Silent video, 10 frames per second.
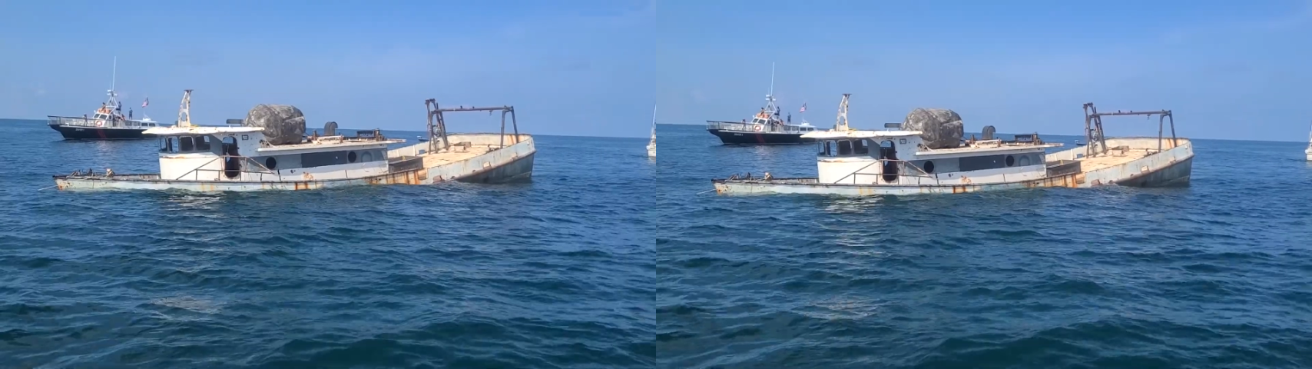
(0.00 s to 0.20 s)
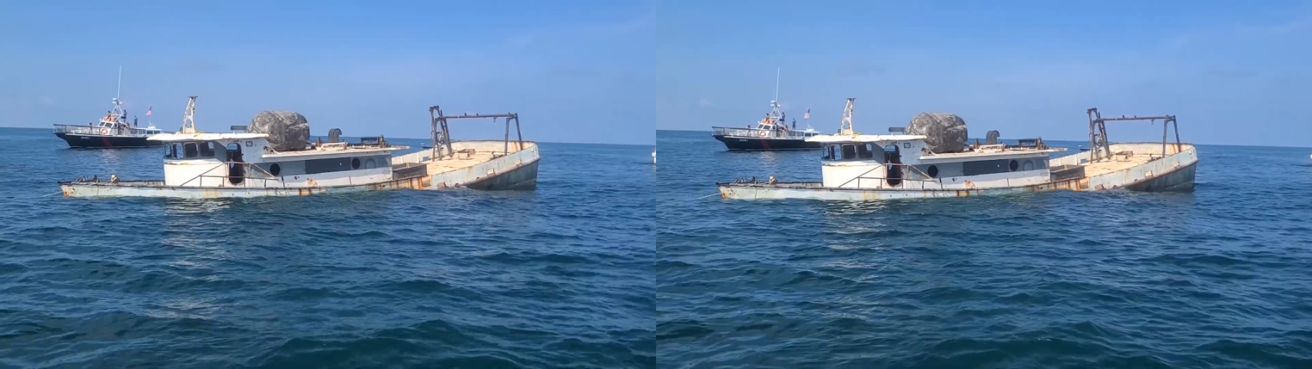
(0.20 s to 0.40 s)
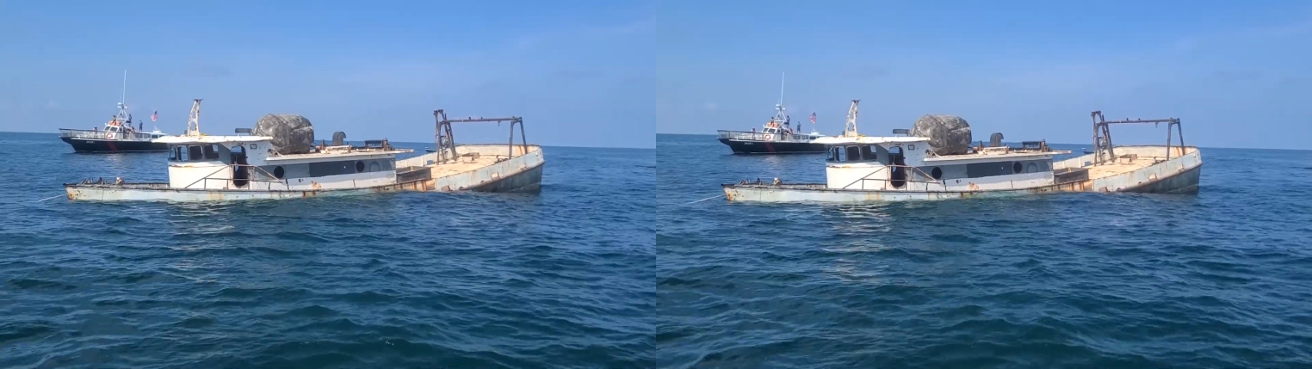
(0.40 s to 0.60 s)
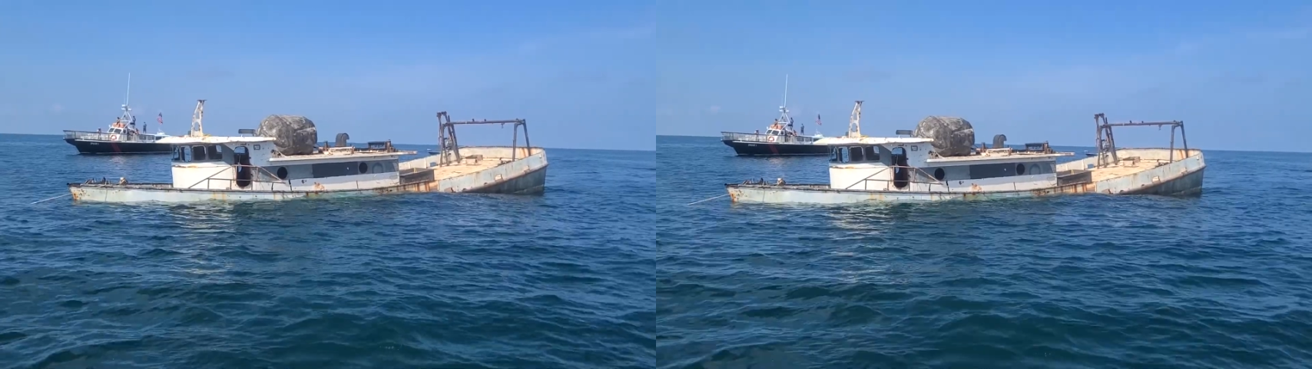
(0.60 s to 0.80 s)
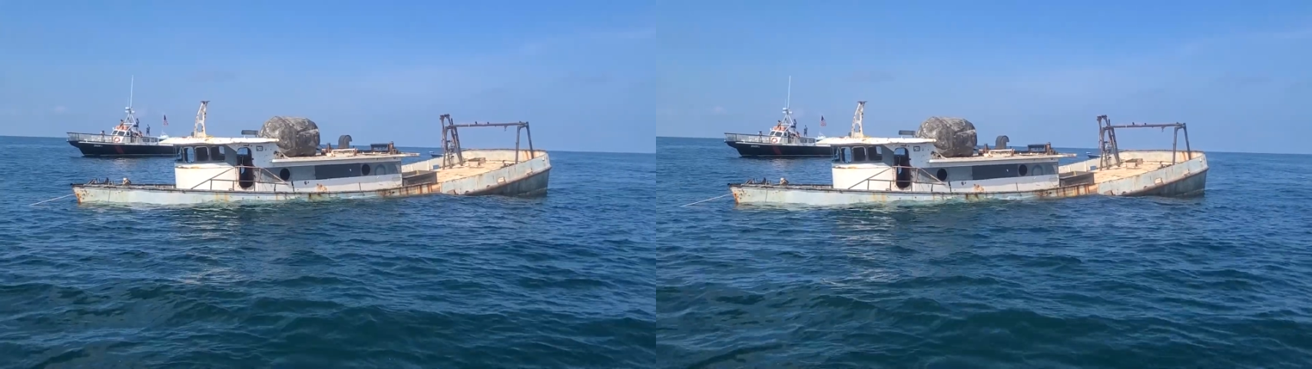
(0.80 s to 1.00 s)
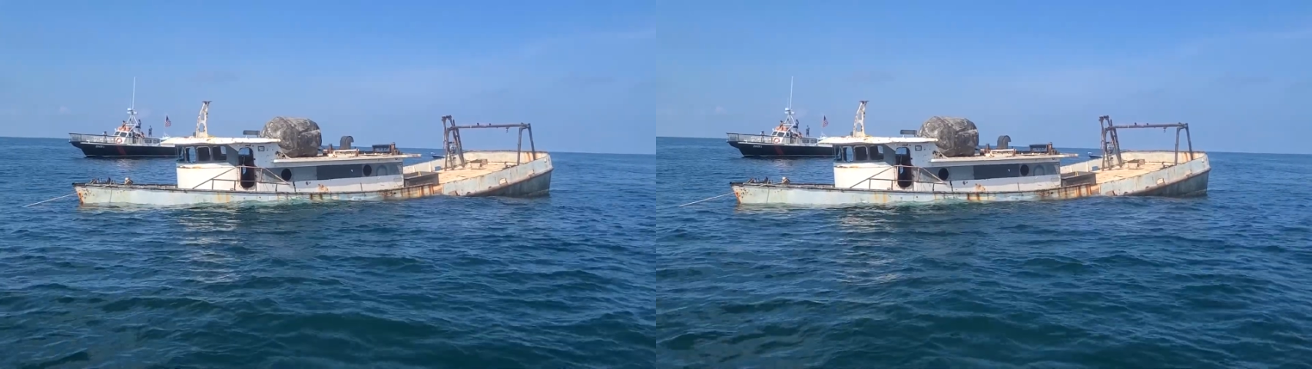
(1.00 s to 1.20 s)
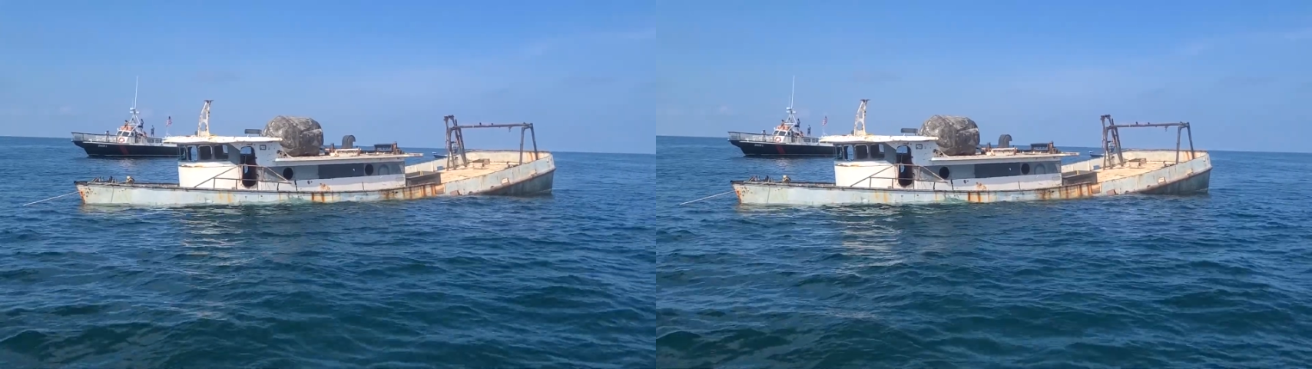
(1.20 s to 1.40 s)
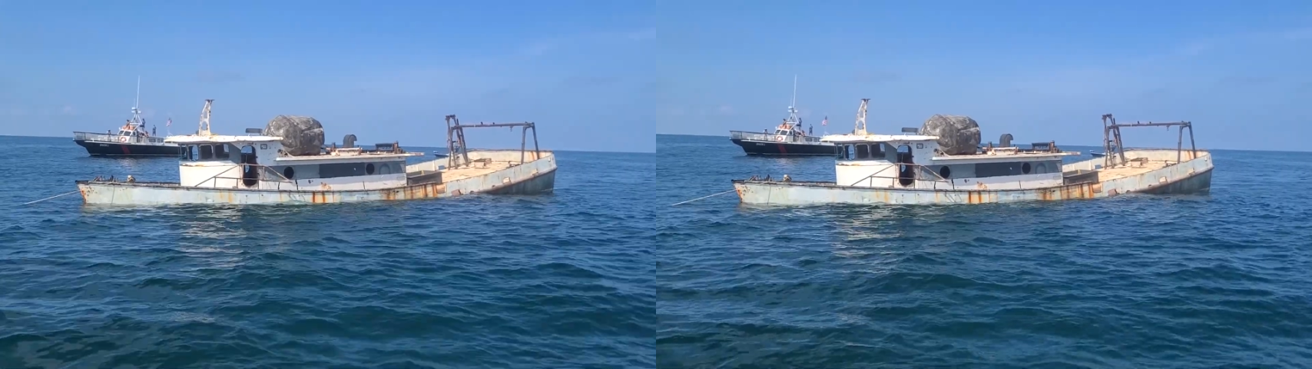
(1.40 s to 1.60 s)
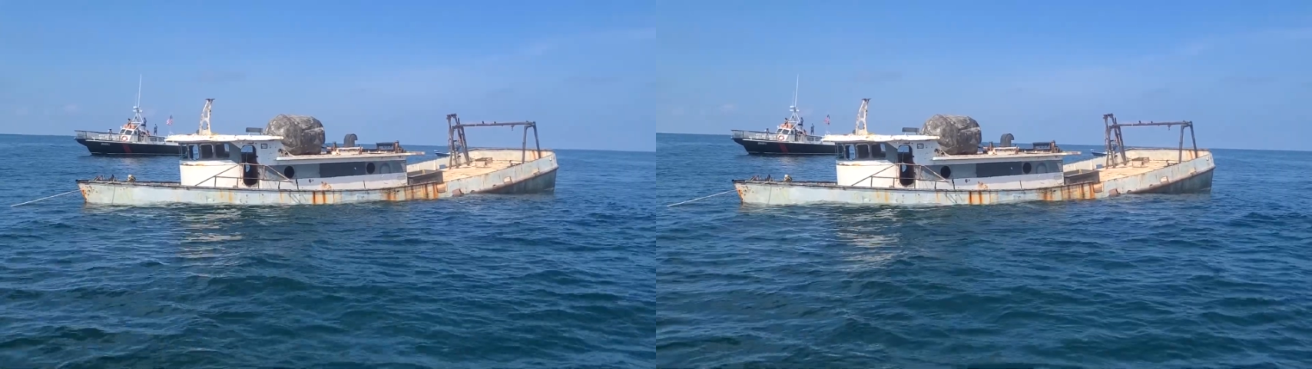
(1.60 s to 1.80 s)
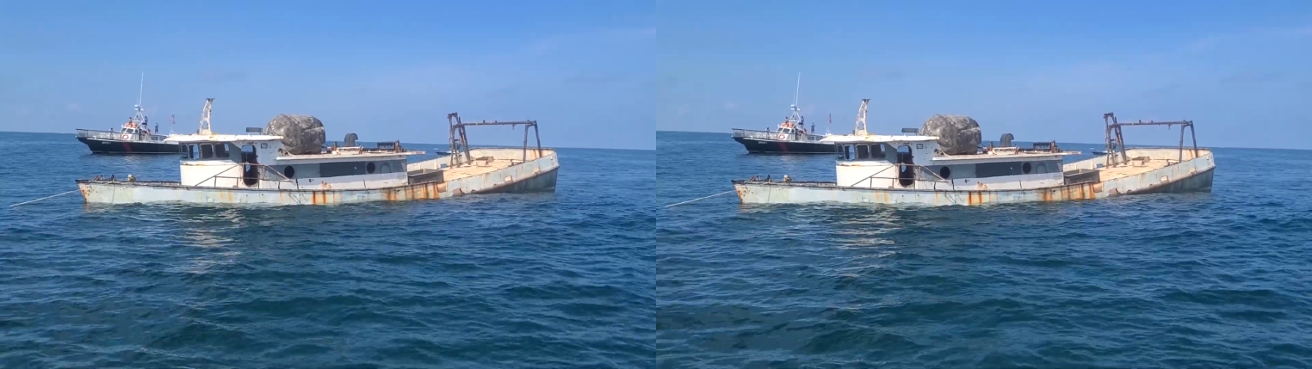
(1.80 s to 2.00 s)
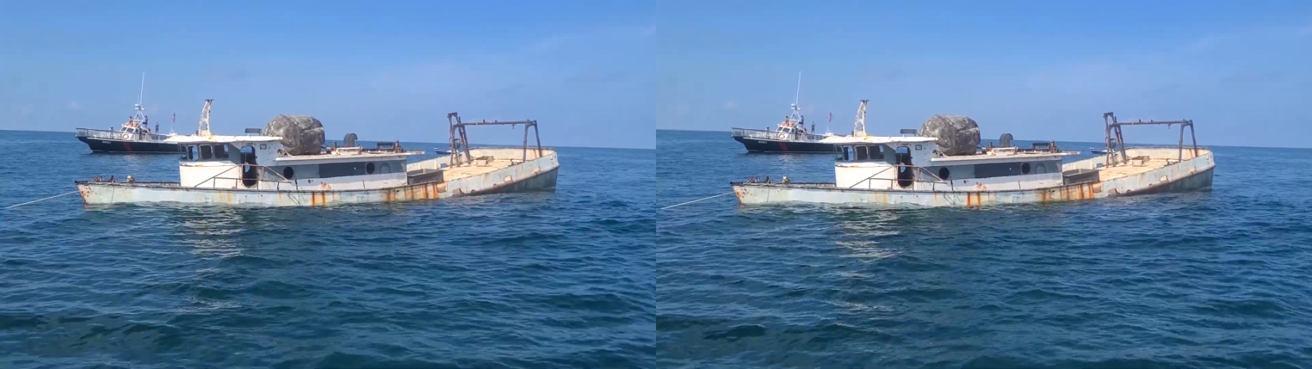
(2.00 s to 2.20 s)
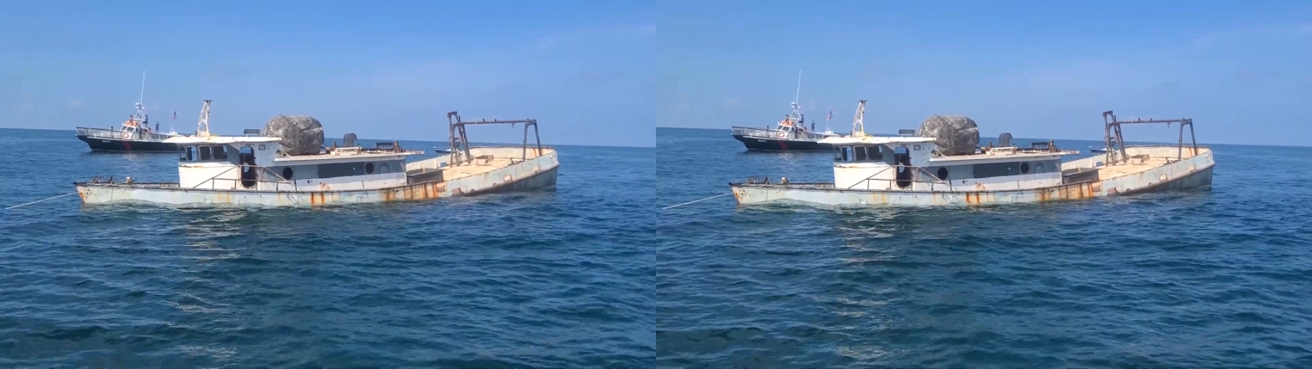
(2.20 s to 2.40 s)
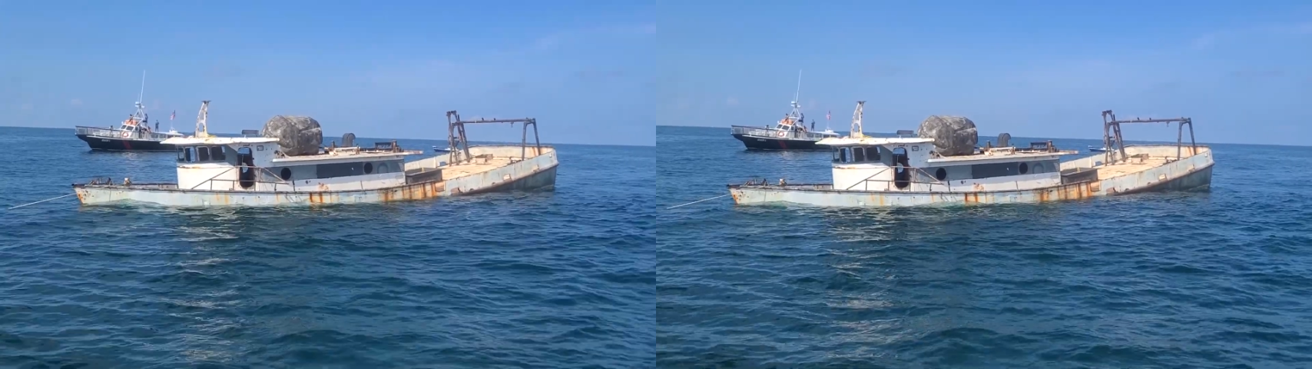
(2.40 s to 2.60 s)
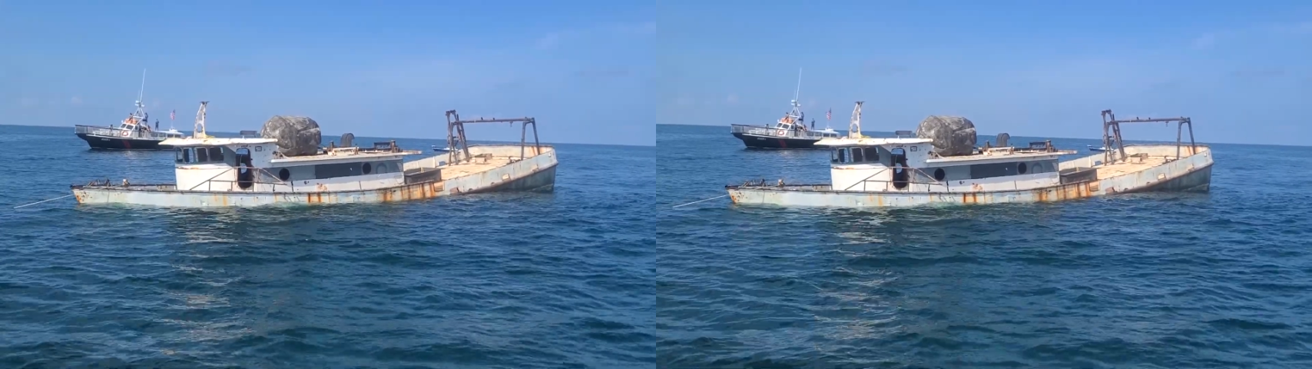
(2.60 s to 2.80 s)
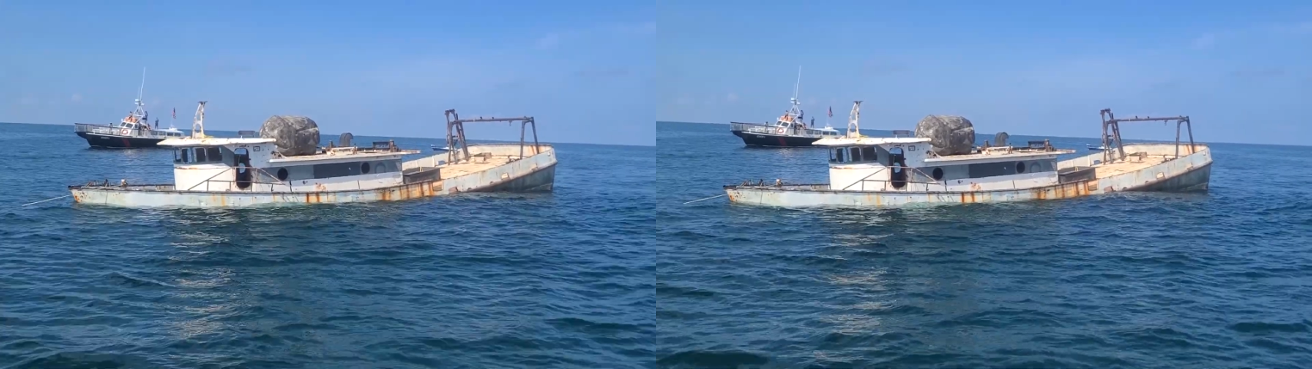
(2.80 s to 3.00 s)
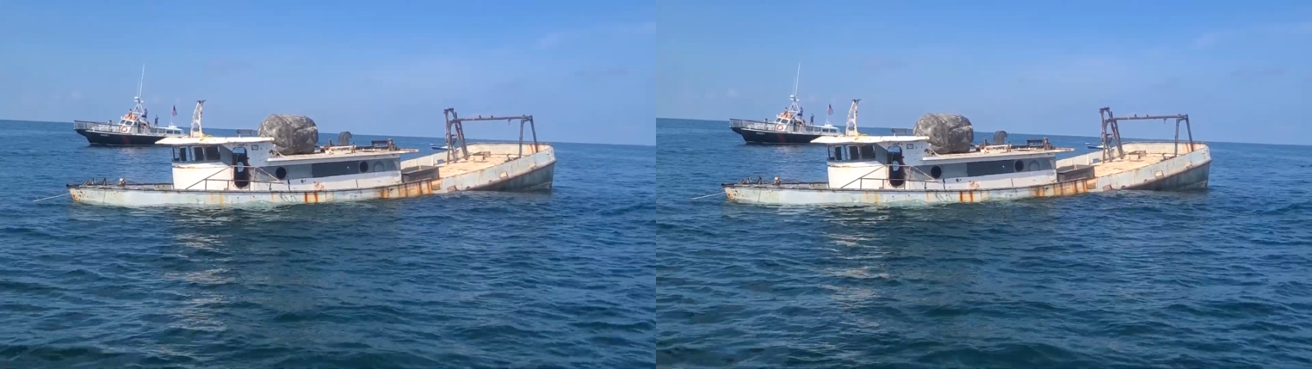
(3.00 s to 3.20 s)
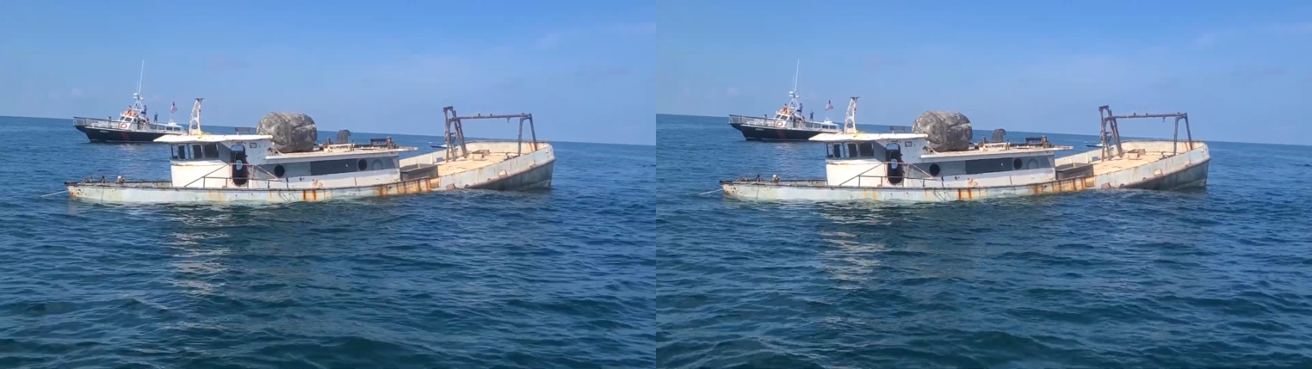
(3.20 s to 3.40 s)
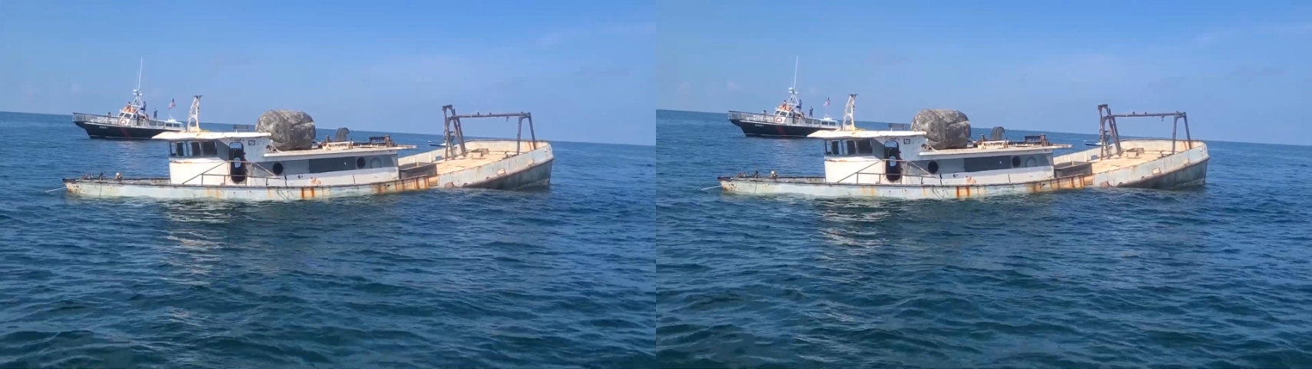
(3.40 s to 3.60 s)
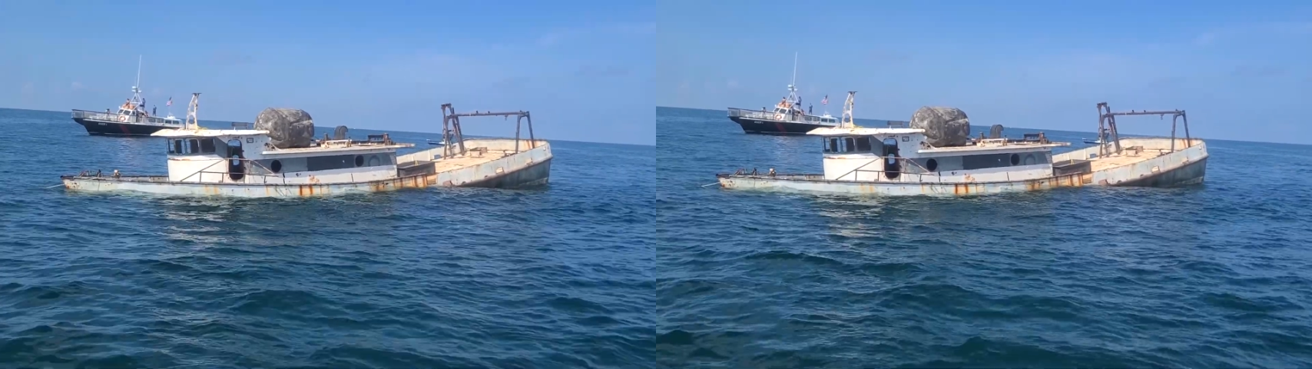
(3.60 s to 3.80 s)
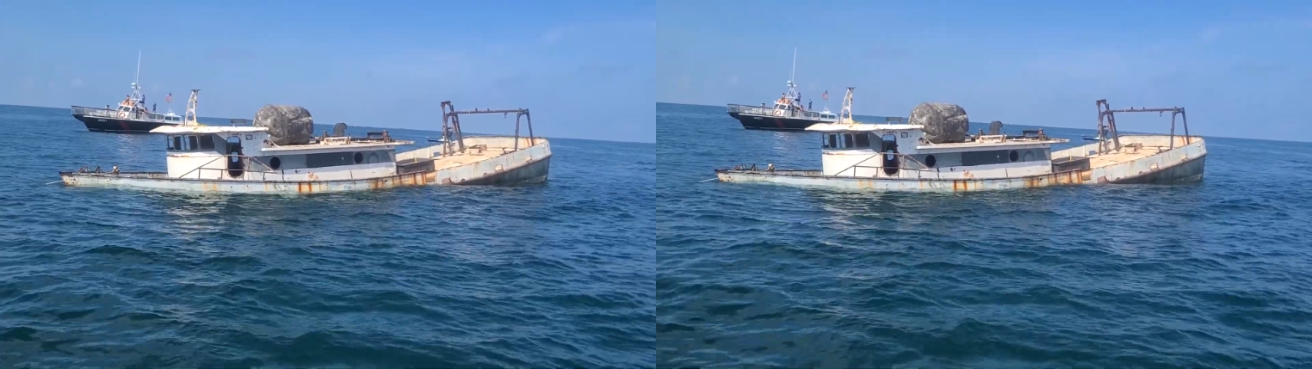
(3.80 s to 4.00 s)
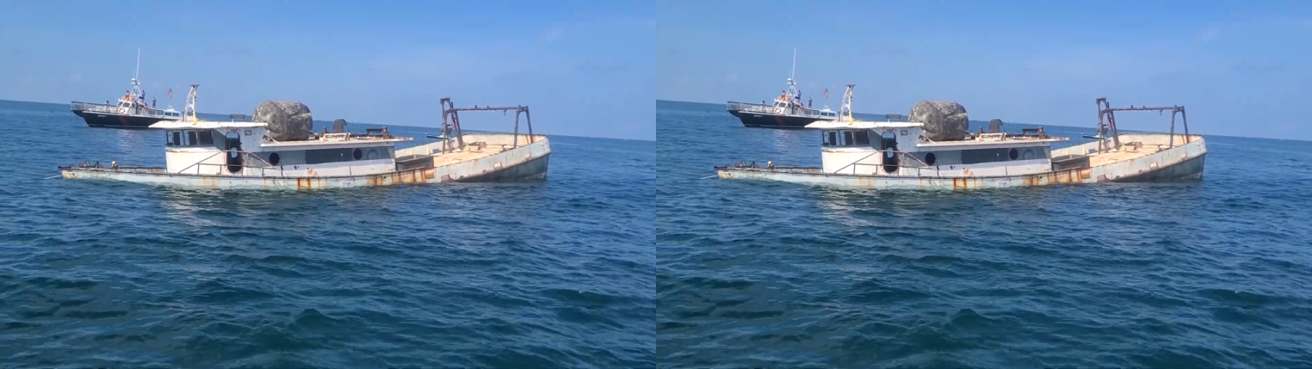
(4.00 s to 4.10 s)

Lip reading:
Nobody's mouth can be seen.